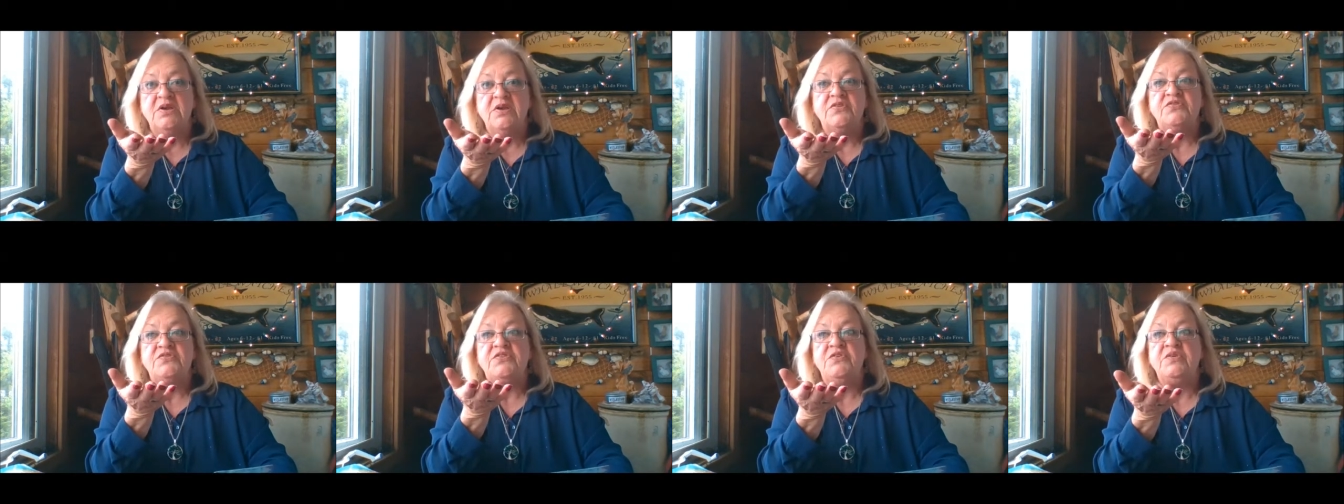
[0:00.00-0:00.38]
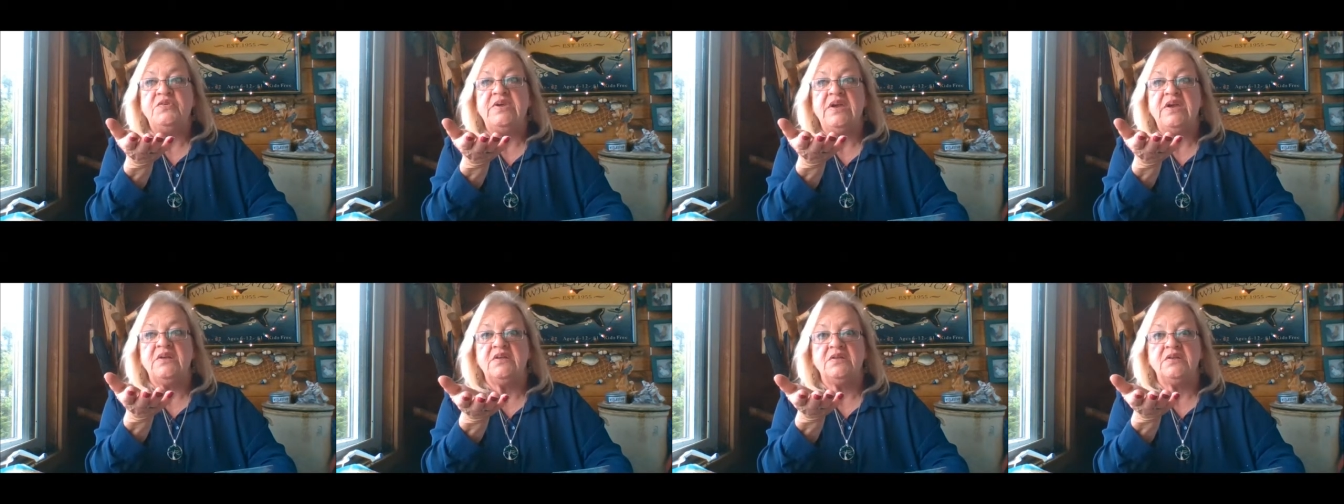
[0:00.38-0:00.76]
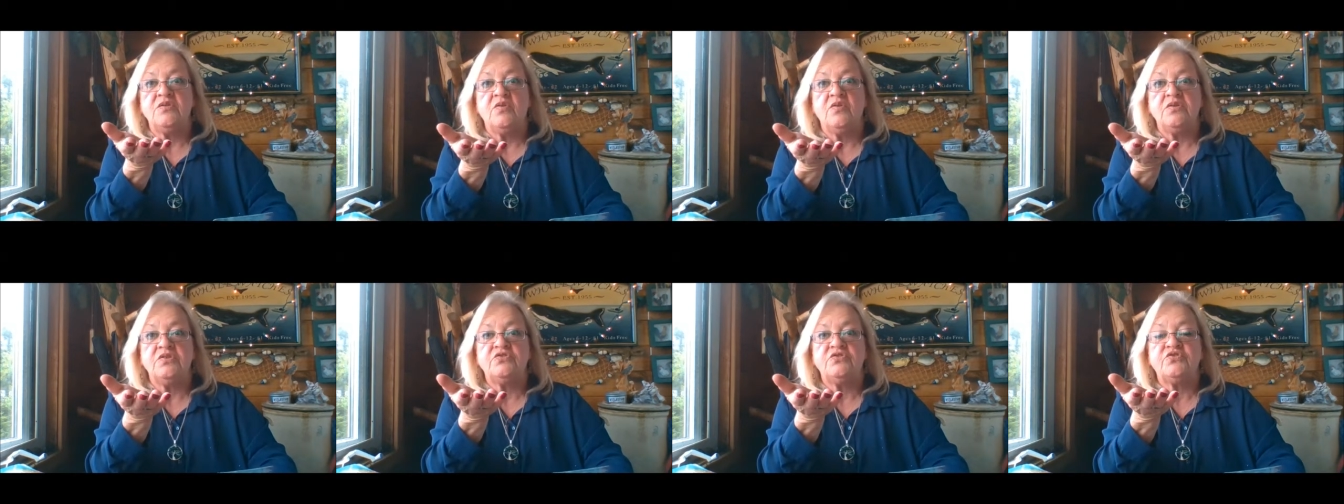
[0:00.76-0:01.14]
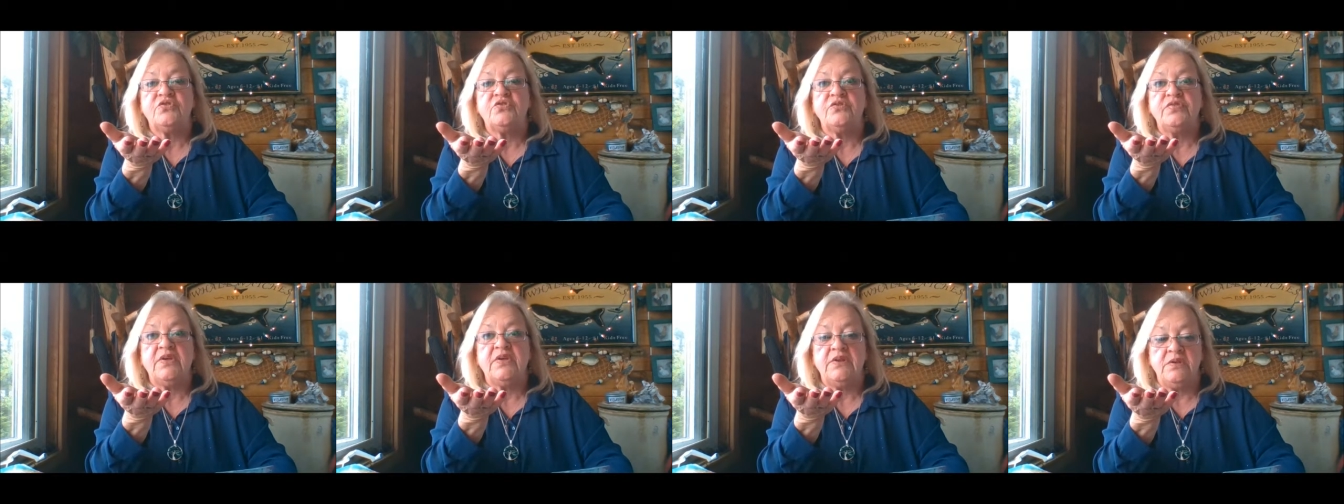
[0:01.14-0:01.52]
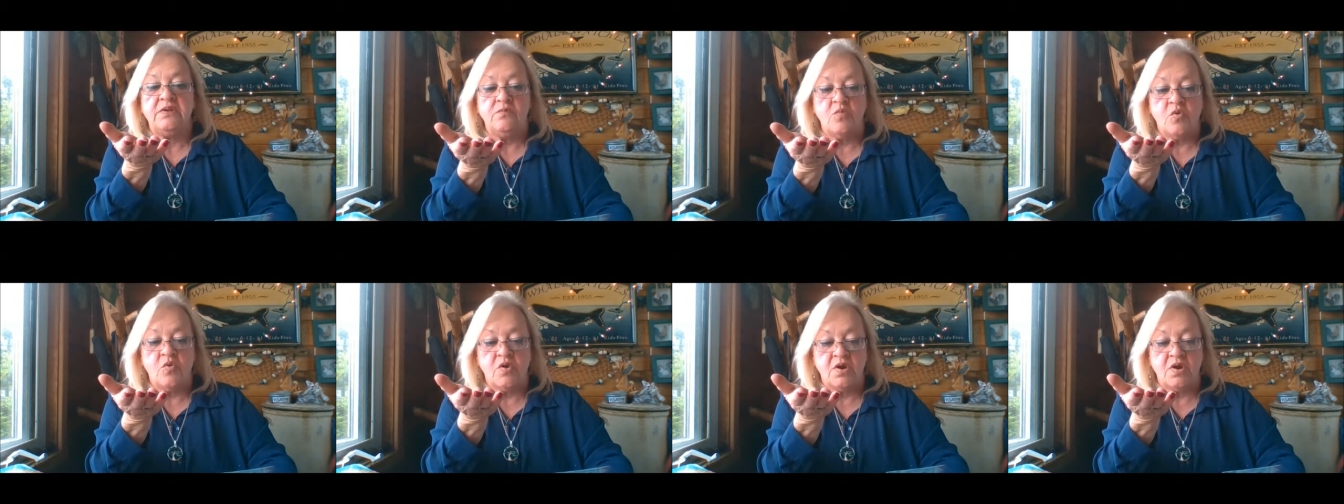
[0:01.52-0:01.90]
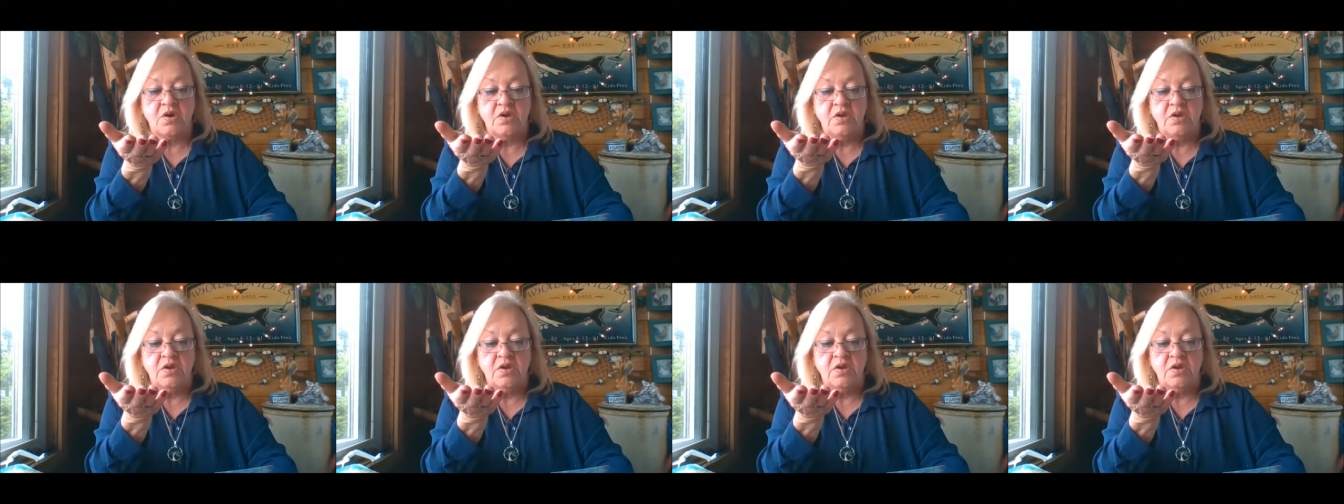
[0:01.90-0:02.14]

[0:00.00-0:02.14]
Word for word: So you can't ignore the truth anymore.